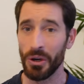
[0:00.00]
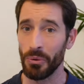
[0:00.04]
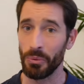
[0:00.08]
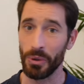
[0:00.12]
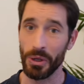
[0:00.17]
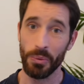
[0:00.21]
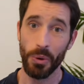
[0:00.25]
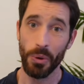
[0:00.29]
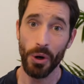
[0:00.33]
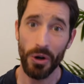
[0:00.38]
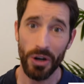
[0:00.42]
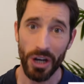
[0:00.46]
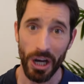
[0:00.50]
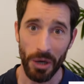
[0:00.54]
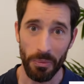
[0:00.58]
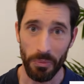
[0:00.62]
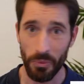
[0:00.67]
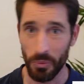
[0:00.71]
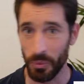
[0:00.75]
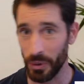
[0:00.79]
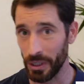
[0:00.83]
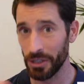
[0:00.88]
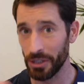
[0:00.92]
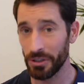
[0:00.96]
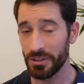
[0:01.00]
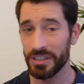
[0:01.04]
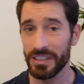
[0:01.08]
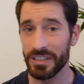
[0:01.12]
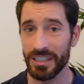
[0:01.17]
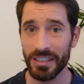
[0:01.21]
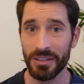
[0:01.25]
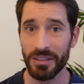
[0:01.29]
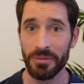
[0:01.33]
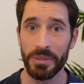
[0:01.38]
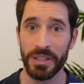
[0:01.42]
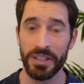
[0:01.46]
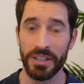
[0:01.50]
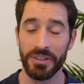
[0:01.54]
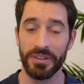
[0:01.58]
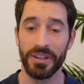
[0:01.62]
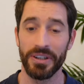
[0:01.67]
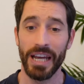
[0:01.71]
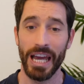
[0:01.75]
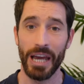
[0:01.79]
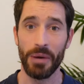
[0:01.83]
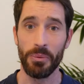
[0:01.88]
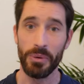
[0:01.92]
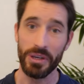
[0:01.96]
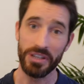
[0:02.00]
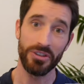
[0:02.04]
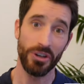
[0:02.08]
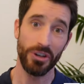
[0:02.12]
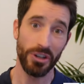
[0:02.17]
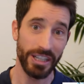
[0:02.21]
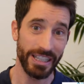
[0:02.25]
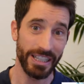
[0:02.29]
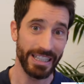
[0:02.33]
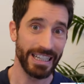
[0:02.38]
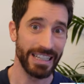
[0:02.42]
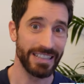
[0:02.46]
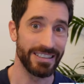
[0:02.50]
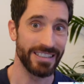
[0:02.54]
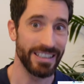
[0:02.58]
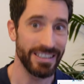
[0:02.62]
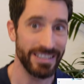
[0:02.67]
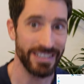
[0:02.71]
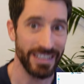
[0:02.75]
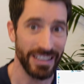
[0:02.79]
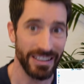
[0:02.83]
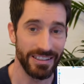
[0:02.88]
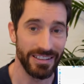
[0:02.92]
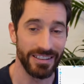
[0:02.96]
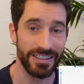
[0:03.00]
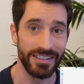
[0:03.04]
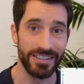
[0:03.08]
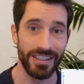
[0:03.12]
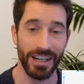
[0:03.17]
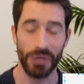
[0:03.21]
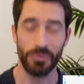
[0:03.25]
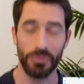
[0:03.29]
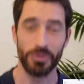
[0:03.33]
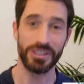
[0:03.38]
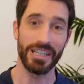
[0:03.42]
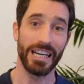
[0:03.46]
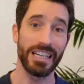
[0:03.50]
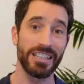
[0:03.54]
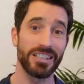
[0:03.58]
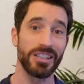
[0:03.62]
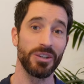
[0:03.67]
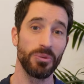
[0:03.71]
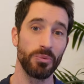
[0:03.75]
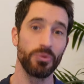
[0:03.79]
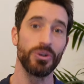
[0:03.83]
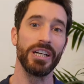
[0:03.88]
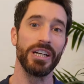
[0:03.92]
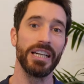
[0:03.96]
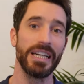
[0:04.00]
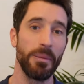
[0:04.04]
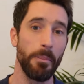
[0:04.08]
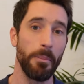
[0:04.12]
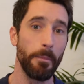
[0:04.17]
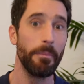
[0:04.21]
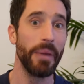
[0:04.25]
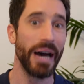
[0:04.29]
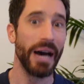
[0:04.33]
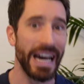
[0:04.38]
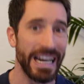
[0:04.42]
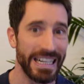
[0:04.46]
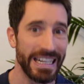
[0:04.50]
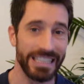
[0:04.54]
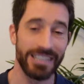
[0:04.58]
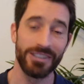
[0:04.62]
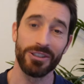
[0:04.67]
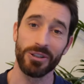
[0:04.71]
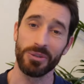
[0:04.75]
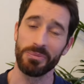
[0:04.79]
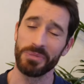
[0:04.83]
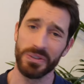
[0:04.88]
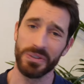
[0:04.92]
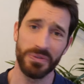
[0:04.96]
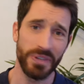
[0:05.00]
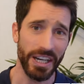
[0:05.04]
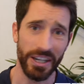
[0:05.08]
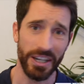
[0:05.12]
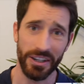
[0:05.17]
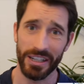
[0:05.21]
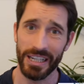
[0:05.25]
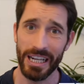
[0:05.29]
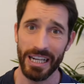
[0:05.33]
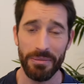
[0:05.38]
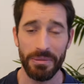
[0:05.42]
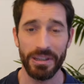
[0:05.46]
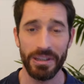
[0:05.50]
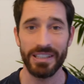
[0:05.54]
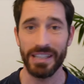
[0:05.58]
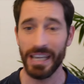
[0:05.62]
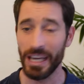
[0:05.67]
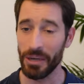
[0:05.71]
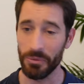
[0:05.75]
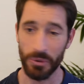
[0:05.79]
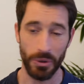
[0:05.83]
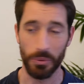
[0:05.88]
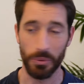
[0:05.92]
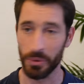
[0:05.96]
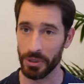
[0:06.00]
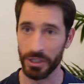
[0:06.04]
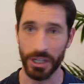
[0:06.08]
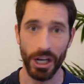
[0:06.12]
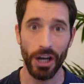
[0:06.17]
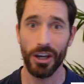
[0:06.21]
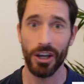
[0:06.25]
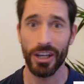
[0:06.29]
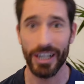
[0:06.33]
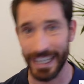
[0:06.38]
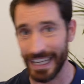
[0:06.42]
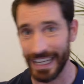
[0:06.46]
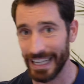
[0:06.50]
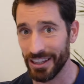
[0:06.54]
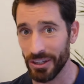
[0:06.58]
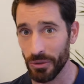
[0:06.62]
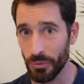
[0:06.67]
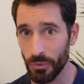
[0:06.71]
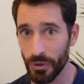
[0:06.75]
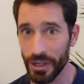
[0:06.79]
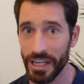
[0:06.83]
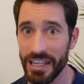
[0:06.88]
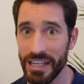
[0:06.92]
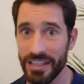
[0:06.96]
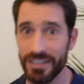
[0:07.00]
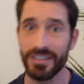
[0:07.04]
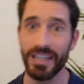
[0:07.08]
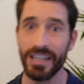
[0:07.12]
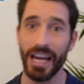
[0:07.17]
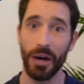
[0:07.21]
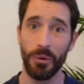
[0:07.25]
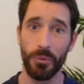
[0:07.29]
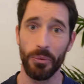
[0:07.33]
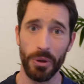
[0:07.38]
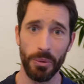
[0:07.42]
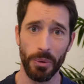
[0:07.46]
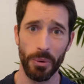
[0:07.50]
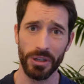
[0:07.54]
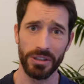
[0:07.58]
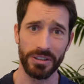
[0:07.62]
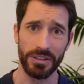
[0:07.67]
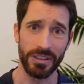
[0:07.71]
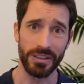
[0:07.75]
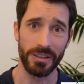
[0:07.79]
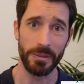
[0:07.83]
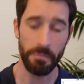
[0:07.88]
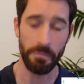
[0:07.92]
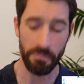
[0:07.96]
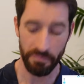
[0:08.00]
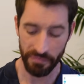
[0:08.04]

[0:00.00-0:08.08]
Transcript: We woke up, we looked into the mirror and we saw that the existing design was actually really bad in terms of aerodynamics and we were not going to get the range that we wanted.